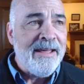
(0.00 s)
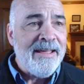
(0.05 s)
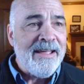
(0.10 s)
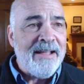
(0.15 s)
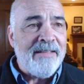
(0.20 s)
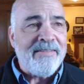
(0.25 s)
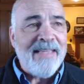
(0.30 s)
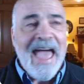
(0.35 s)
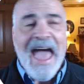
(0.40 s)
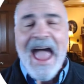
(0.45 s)

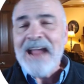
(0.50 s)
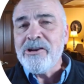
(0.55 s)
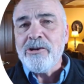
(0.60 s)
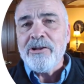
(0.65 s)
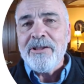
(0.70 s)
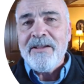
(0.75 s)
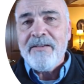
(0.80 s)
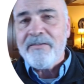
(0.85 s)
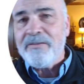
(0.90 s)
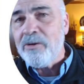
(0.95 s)
It's
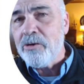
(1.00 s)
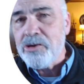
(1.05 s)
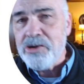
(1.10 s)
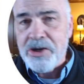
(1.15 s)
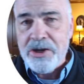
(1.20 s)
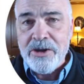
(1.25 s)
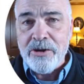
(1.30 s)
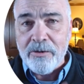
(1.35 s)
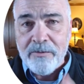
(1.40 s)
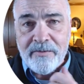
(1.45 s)
actually
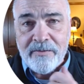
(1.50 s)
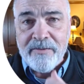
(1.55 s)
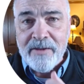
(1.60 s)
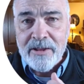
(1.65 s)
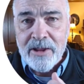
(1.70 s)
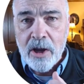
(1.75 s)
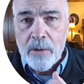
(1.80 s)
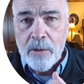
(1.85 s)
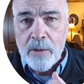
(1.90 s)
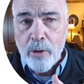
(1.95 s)
searching your
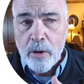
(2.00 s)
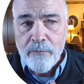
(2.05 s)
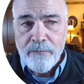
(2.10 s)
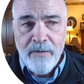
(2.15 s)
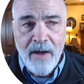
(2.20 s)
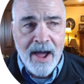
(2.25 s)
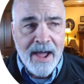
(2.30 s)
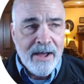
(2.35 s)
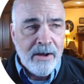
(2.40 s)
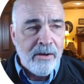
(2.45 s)
Zillow
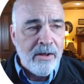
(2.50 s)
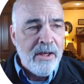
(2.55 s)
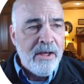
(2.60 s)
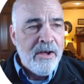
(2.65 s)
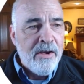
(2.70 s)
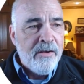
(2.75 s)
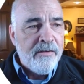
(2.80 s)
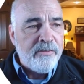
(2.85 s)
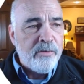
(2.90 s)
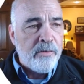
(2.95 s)
profile.
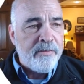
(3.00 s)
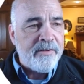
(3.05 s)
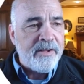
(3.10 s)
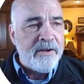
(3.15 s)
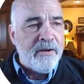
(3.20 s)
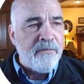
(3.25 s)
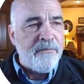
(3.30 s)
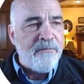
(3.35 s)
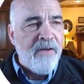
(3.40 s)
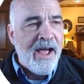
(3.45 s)
So it's
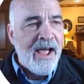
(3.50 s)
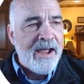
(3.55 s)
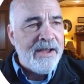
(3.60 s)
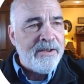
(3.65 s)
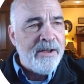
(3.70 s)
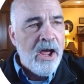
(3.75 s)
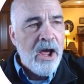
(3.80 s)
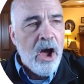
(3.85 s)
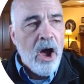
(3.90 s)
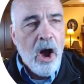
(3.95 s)
going to
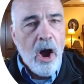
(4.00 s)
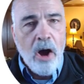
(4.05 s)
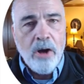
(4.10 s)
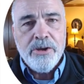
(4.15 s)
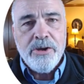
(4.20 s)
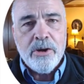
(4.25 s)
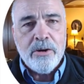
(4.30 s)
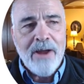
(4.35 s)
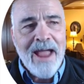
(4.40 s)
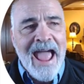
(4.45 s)
find all
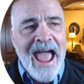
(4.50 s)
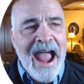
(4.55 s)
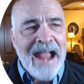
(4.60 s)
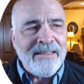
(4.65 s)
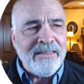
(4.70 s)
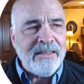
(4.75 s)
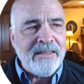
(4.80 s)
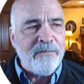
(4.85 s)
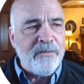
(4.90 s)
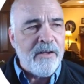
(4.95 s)
your
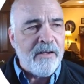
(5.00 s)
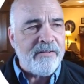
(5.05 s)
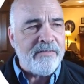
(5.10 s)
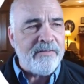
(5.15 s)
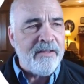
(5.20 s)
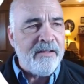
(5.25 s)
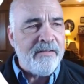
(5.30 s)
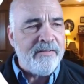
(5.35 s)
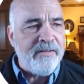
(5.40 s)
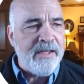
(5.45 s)
active
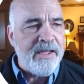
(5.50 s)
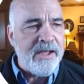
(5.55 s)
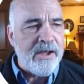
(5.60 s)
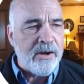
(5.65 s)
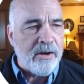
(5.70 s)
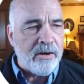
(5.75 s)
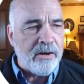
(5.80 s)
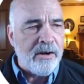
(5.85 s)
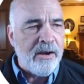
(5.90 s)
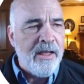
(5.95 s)
listings
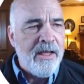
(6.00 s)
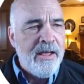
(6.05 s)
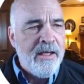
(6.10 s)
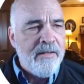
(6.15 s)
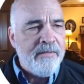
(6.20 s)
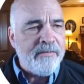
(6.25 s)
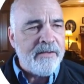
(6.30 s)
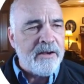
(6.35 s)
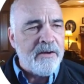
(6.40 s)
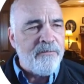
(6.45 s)
here.
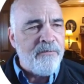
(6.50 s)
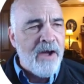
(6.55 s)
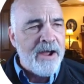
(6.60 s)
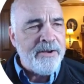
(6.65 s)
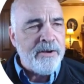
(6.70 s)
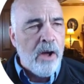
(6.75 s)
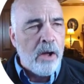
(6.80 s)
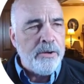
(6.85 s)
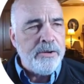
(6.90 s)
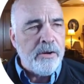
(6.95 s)
It's going to
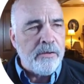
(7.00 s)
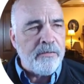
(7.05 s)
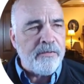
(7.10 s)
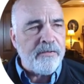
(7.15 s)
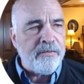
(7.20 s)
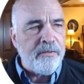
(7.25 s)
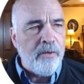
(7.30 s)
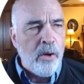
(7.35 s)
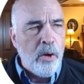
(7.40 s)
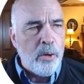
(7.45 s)
find all your
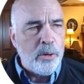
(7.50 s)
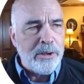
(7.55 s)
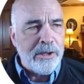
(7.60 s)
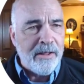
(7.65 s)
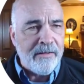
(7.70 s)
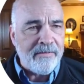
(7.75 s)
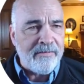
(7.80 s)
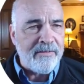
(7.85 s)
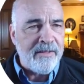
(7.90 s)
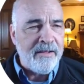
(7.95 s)
sold
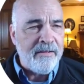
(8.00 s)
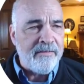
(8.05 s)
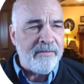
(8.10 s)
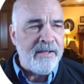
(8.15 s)
listings